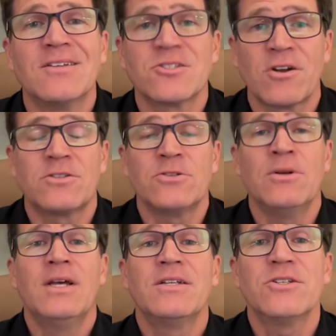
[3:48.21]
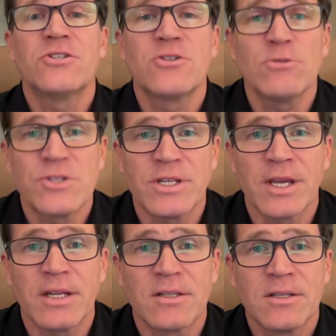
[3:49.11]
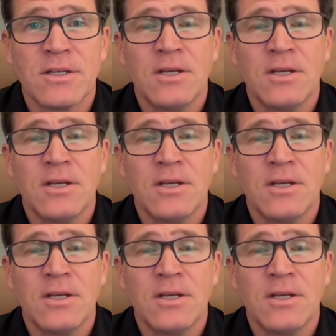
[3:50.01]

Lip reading: start to dissociate.